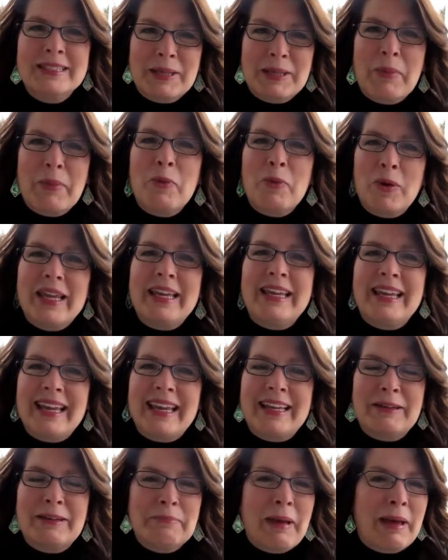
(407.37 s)
some
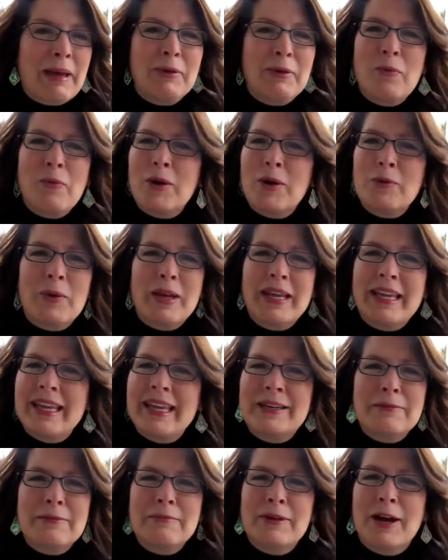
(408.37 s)
weekend, maybe one
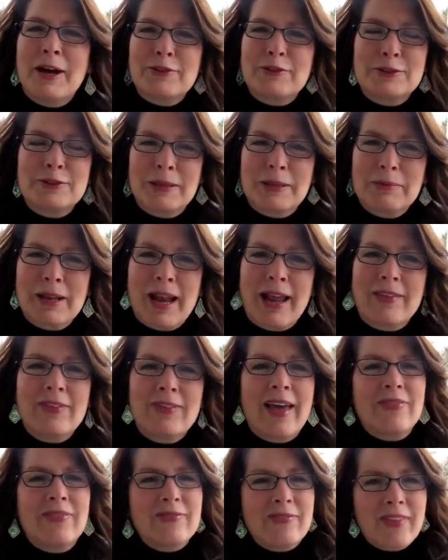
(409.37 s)
weekend a month or something
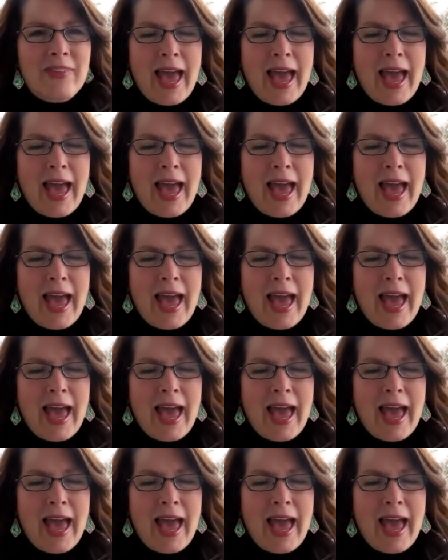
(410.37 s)
like that.